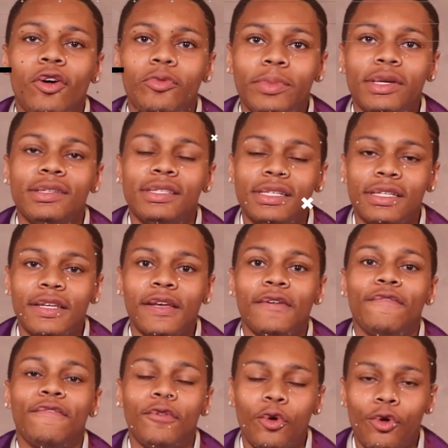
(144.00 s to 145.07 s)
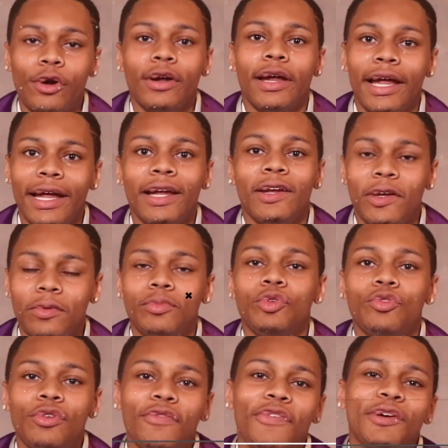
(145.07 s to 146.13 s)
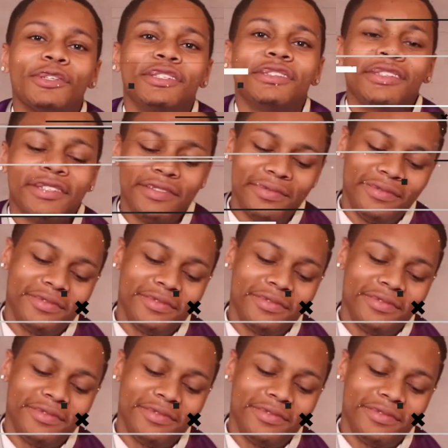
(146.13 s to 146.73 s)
will be attending Florida A&M University.